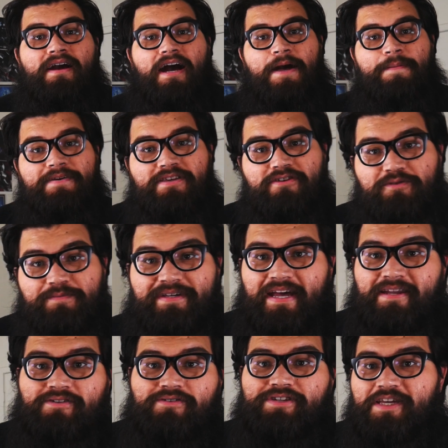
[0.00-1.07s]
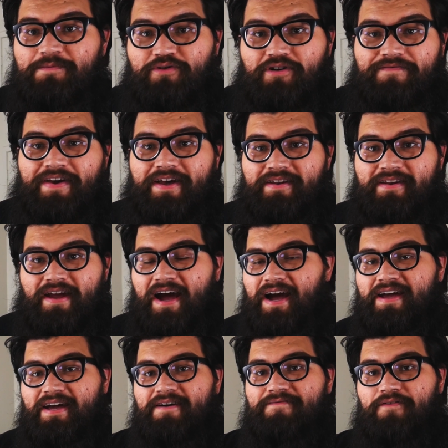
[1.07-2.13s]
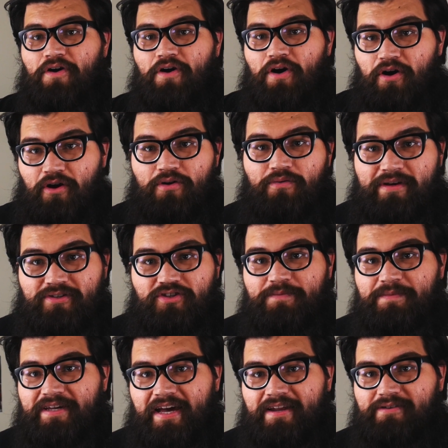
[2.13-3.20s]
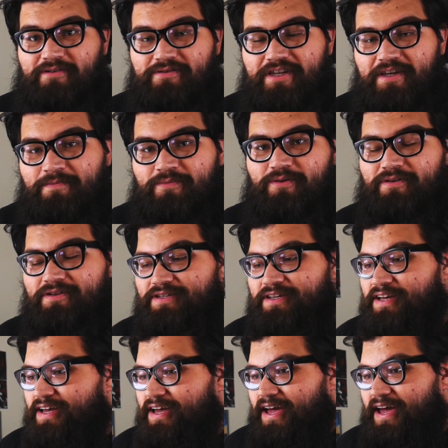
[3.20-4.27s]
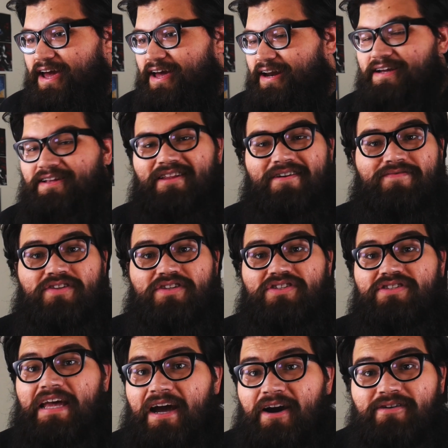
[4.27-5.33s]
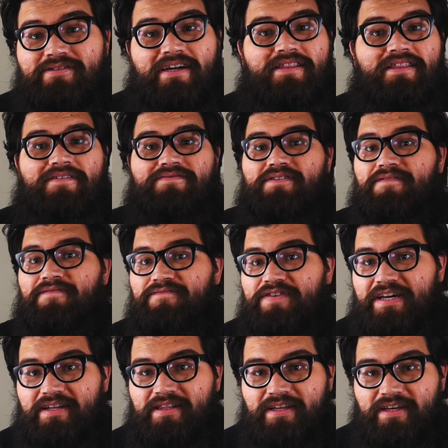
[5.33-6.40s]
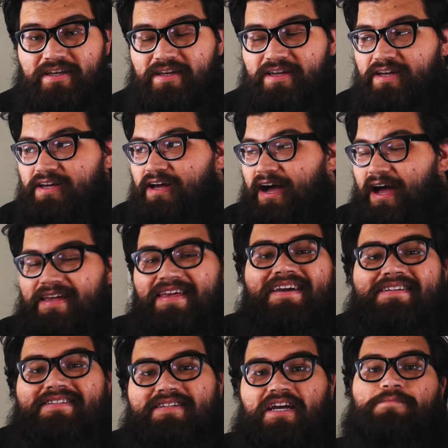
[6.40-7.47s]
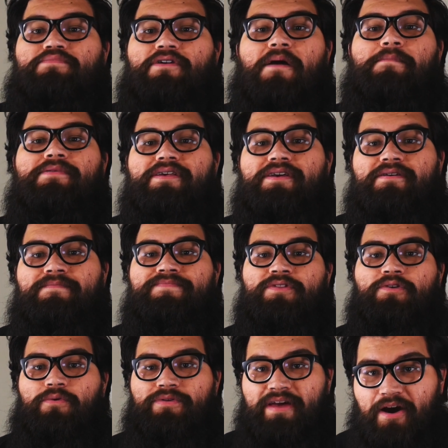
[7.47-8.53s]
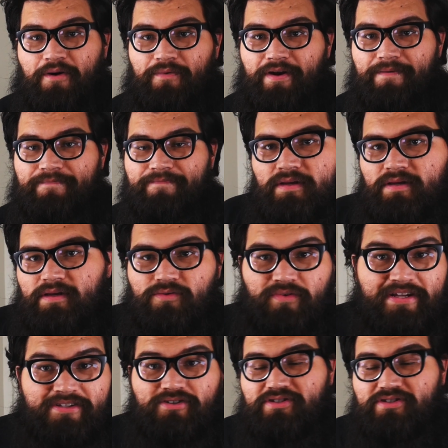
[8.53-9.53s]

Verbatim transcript: I'm a huge mechanical keyboard fan. I have always used mechanical keyboards, and I love the sound, I love the feeling. I can't type properly without one. And Razer